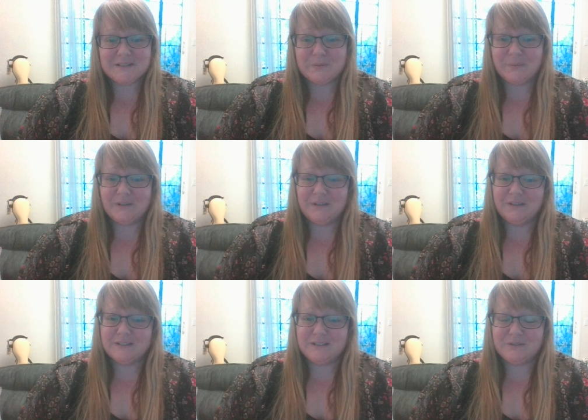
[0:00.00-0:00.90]
hasn't been
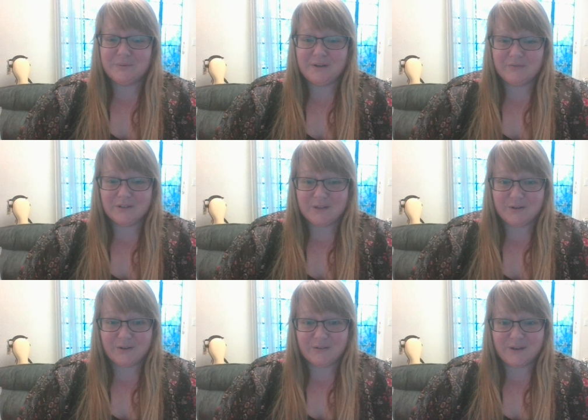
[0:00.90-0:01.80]
easy doing everything
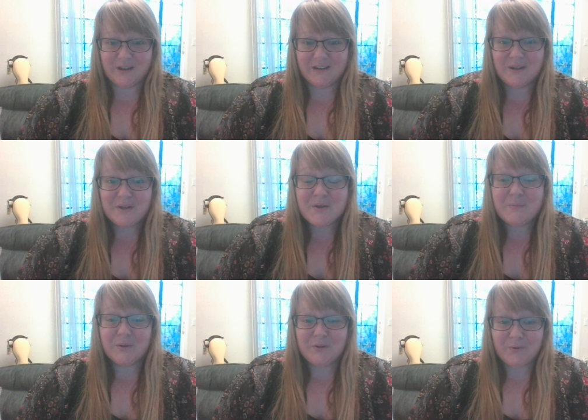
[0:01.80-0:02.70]
online,
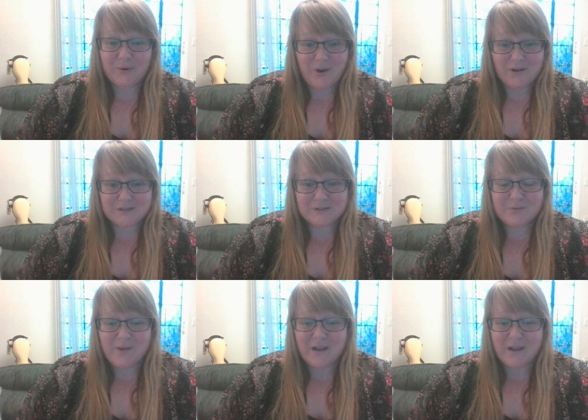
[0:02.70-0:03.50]
but you are awesome.